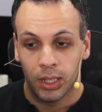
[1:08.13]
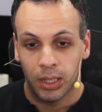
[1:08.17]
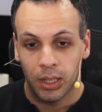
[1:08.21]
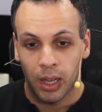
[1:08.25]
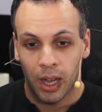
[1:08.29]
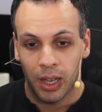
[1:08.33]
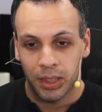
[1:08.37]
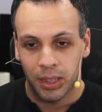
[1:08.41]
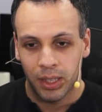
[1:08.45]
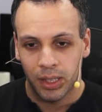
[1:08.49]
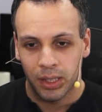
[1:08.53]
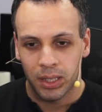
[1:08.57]

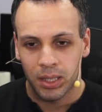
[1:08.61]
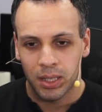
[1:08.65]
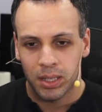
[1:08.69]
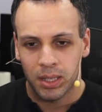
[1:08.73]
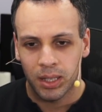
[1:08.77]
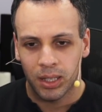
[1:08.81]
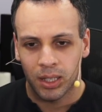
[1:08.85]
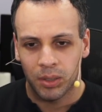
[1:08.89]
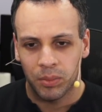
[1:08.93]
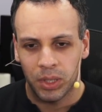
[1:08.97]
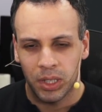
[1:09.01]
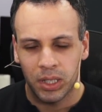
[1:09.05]
I think this is
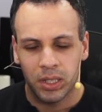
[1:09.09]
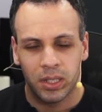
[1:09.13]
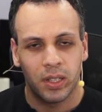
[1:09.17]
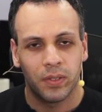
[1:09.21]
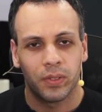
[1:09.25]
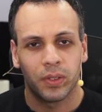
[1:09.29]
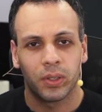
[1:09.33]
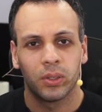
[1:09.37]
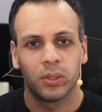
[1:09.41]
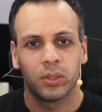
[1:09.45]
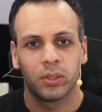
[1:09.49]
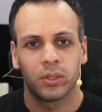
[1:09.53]
going to be a
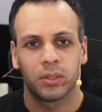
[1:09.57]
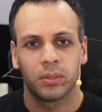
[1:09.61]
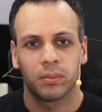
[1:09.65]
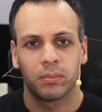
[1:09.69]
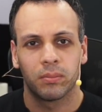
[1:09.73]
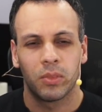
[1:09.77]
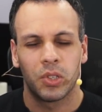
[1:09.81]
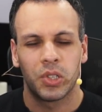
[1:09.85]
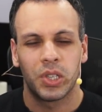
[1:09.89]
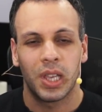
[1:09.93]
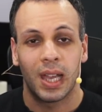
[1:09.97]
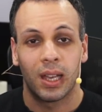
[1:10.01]
difficult
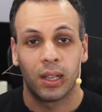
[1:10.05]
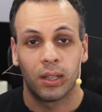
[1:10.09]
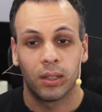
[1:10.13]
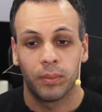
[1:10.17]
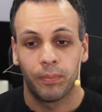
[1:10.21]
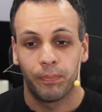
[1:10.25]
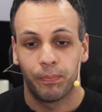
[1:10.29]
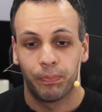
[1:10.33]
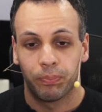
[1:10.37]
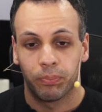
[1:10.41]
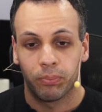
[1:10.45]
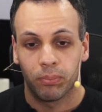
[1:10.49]
sell
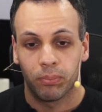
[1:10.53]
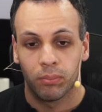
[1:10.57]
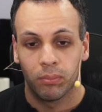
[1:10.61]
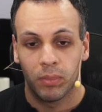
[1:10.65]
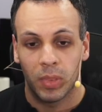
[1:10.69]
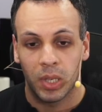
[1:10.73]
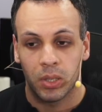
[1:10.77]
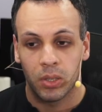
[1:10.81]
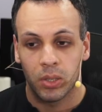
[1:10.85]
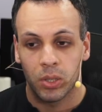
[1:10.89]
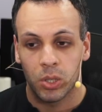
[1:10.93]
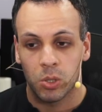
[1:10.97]

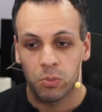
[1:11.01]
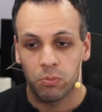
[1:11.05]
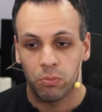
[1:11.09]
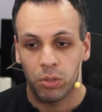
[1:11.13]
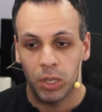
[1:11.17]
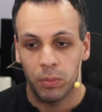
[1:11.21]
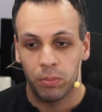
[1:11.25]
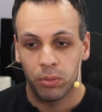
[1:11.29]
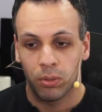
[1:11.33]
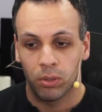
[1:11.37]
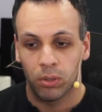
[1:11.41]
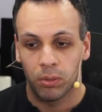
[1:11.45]
because
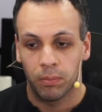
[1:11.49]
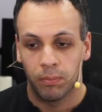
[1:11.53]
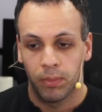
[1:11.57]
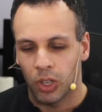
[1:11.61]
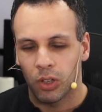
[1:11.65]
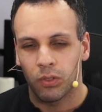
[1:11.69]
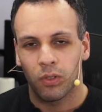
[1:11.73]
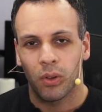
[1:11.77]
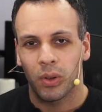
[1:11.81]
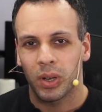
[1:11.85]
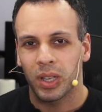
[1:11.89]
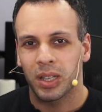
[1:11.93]
people,
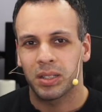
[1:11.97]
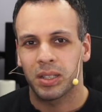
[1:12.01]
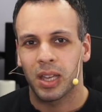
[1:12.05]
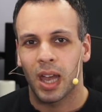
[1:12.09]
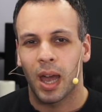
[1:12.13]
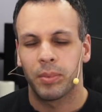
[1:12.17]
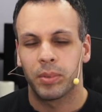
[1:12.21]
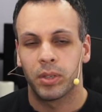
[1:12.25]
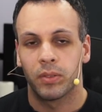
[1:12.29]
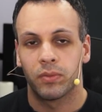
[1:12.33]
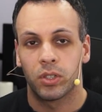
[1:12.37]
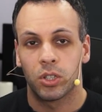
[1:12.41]
they're very
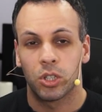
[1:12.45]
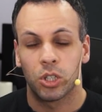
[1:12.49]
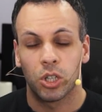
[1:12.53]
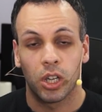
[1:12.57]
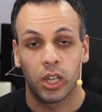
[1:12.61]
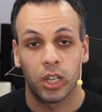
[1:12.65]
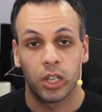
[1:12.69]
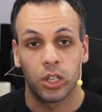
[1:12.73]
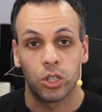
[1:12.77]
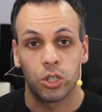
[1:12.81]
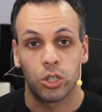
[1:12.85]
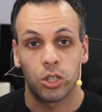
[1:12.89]
adaptive to
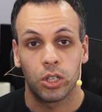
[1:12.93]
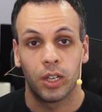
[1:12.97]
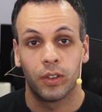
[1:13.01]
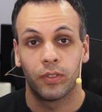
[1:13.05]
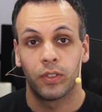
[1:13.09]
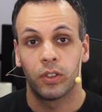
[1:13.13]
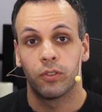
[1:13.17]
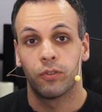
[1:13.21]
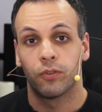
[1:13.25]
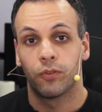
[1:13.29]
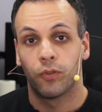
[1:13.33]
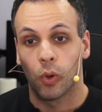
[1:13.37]
change
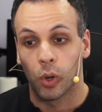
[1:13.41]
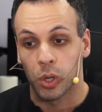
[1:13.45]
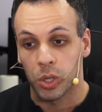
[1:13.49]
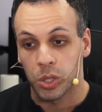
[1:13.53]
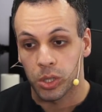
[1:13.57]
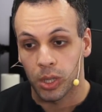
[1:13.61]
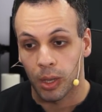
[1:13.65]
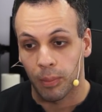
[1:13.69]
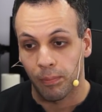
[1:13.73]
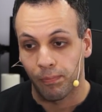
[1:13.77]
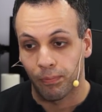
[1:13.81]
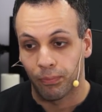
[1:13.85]
if you
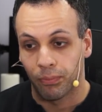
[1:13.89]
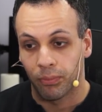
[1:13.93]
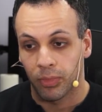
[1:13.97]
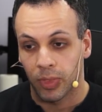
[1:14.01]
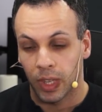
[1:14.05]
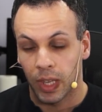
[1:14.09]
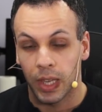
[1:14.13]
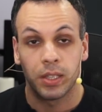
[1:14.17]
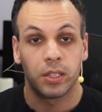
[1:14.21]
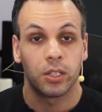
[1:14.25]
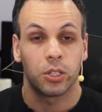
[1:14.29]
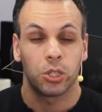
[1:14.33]
force them
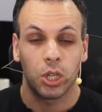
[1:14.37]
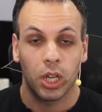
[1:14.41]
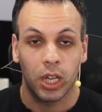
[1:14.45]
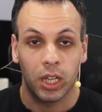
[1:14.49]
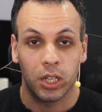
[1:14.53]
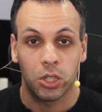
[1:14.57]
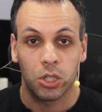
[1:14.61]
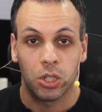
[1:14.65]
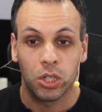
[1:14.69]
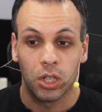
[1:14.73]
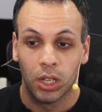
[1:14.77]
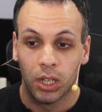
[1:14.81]
into
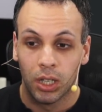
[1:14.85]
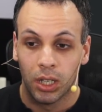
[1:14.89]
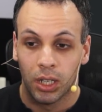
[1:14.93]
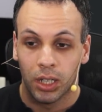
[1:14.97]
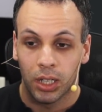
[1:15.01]
change.